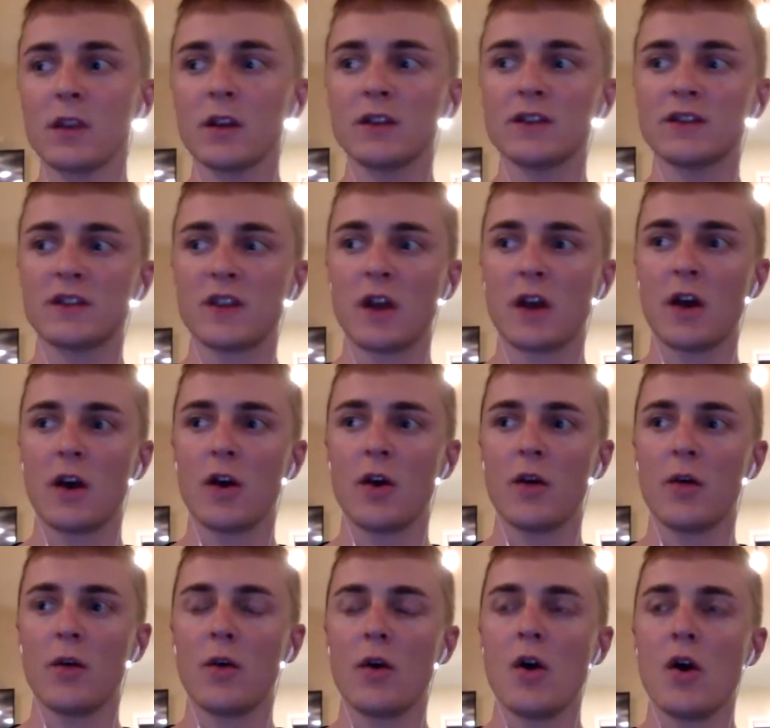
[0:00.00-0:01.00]

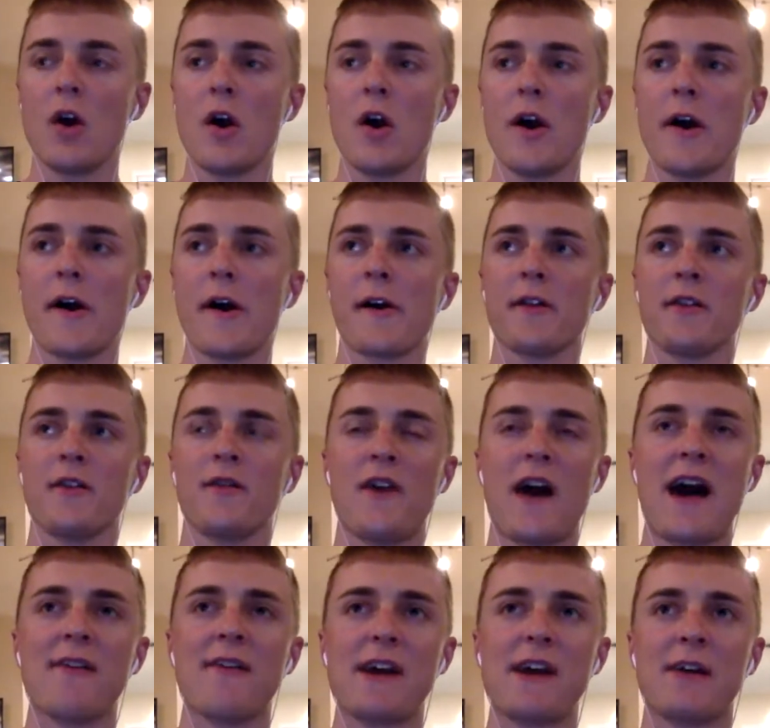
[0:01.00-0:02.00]
So the
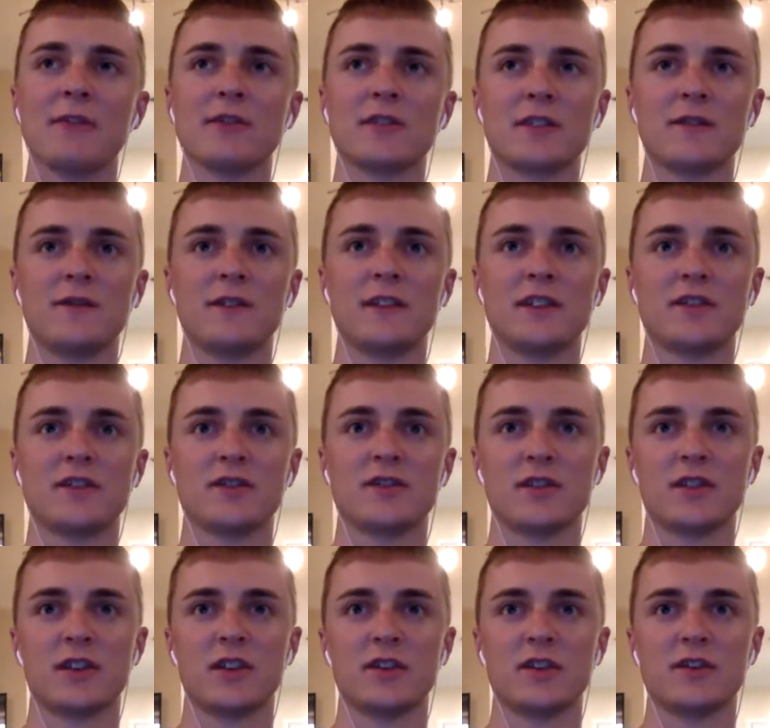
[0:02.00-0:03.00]
5 hours I fished
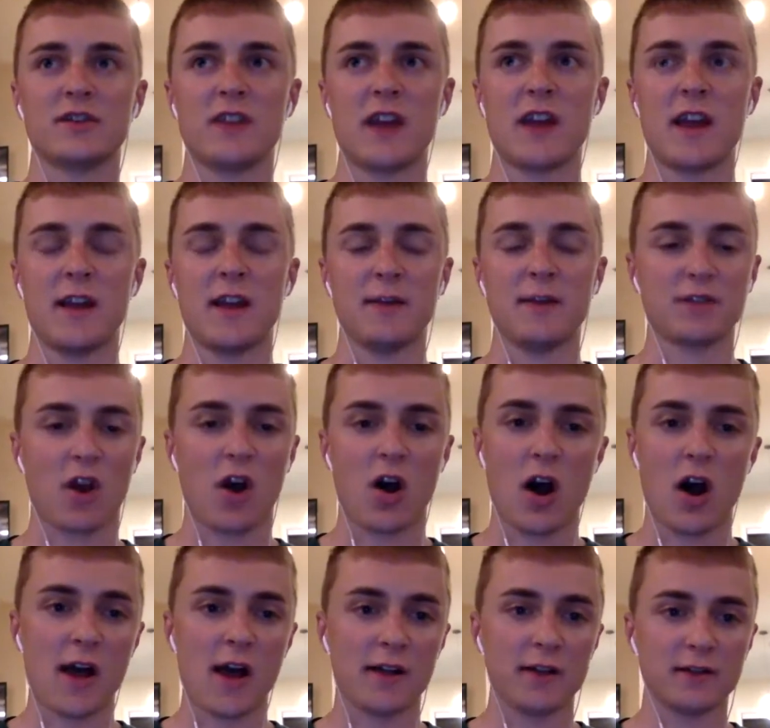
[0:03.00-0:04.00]
on Thursday, it was
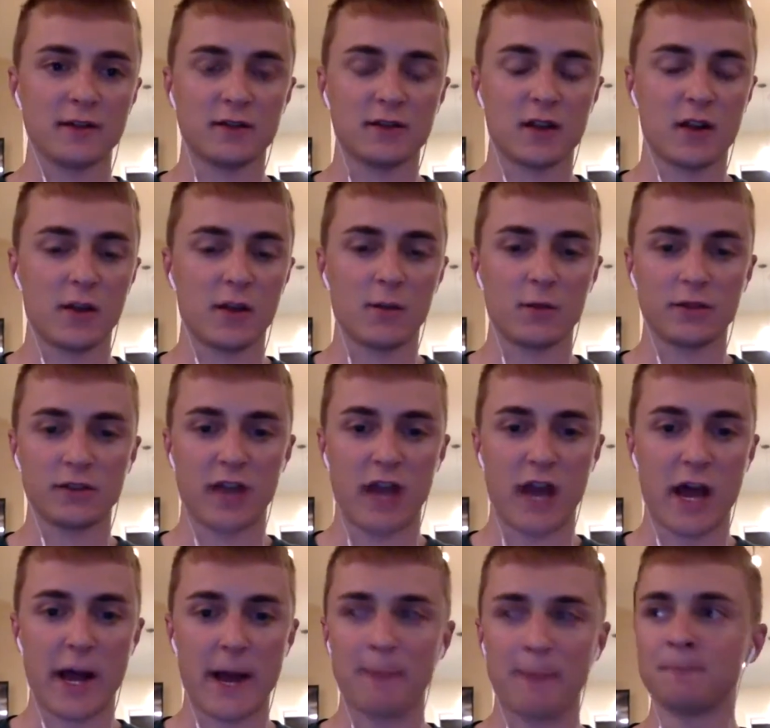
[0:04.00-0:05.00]
hot, the sun was
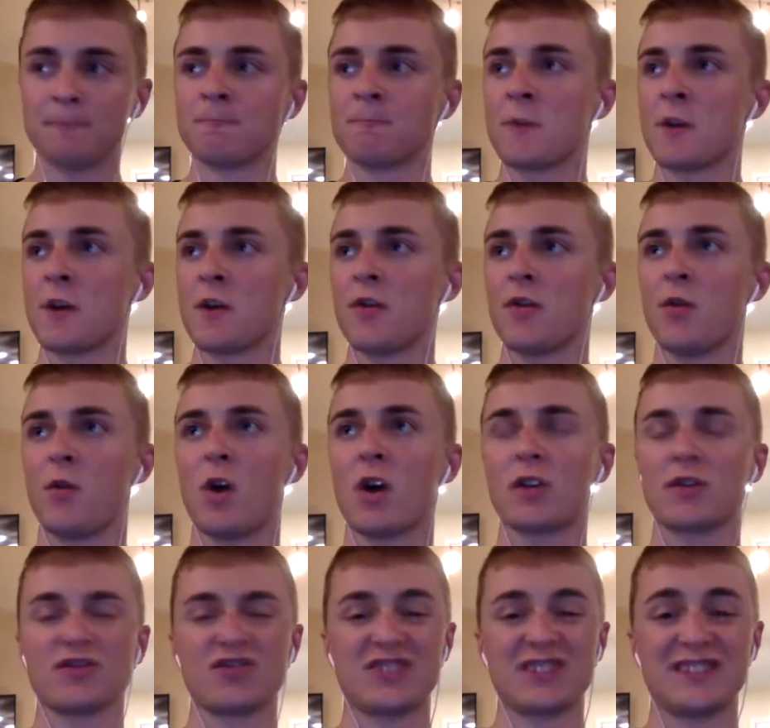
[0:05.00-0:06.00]
high, the
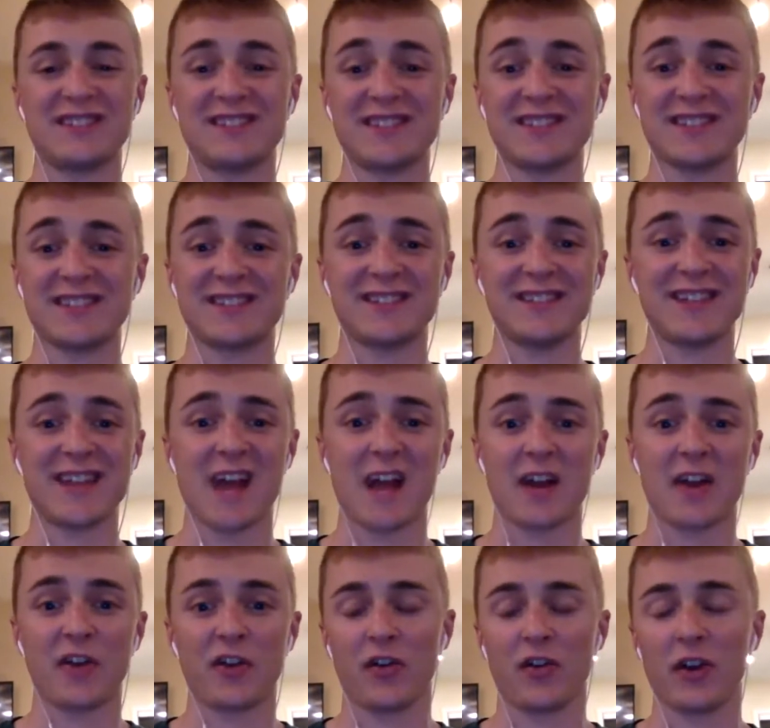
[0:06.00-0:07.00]
water was like
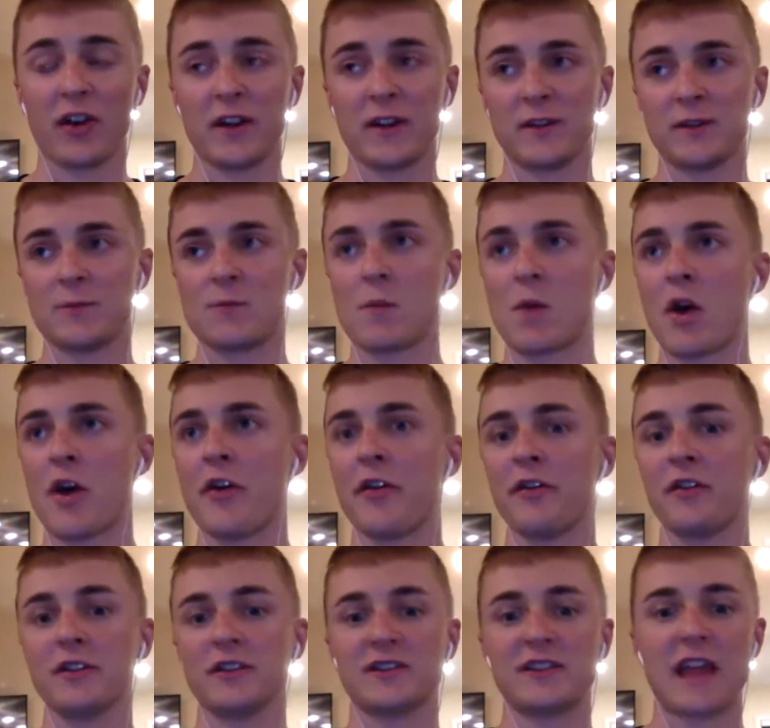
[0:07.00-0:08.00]
69 degrees.
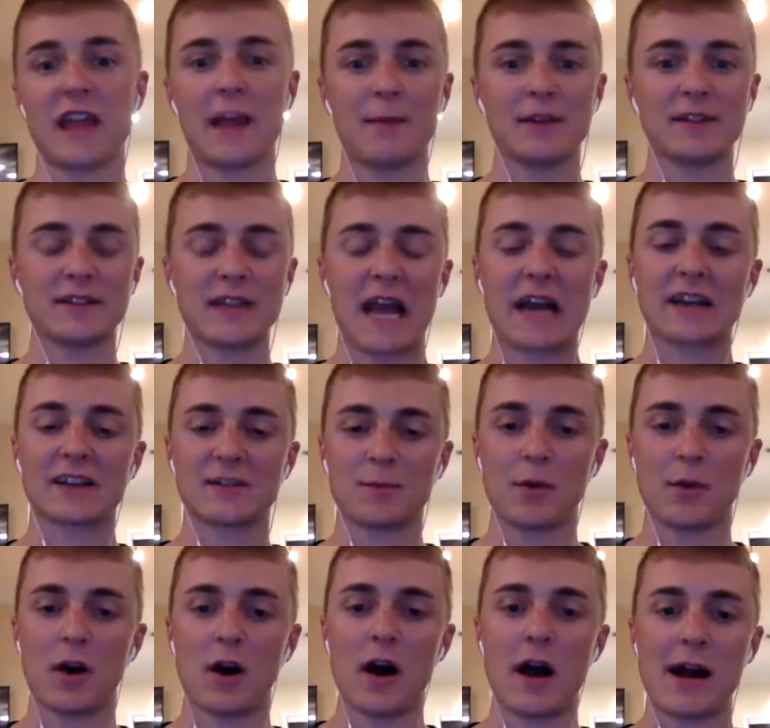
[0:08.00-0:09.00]
The same exact
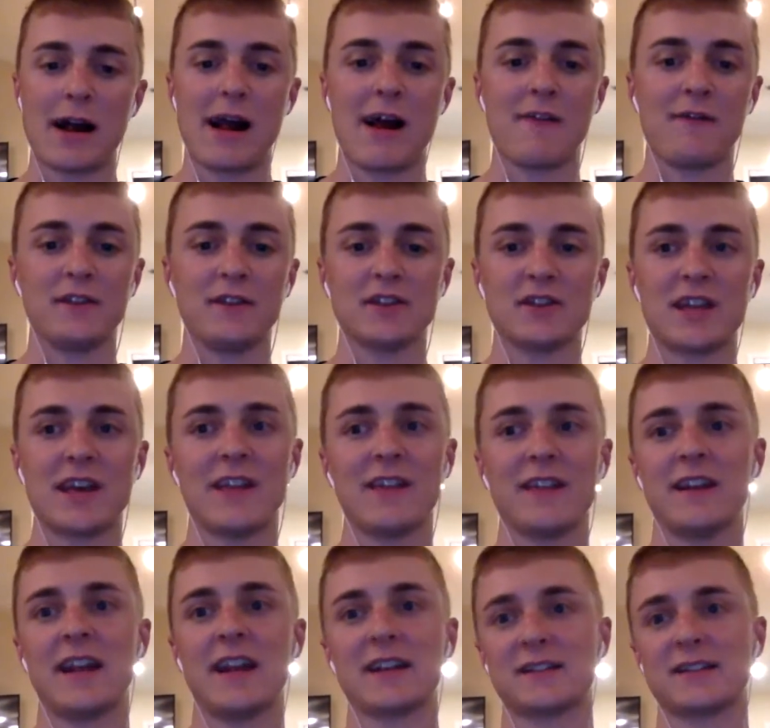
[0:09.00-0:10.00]
spot I fished that
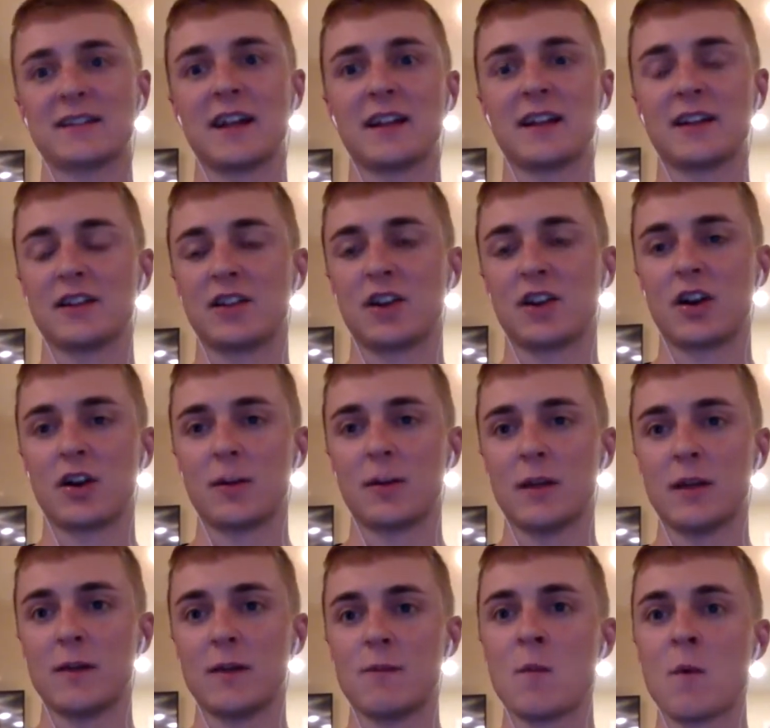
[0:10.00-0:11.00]
the next day in the
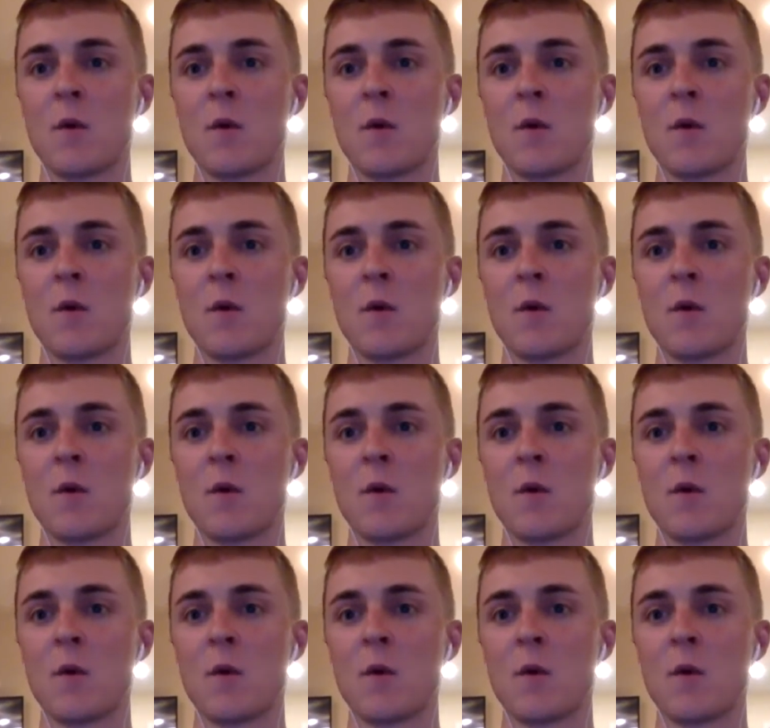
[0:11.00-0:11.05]
tournament.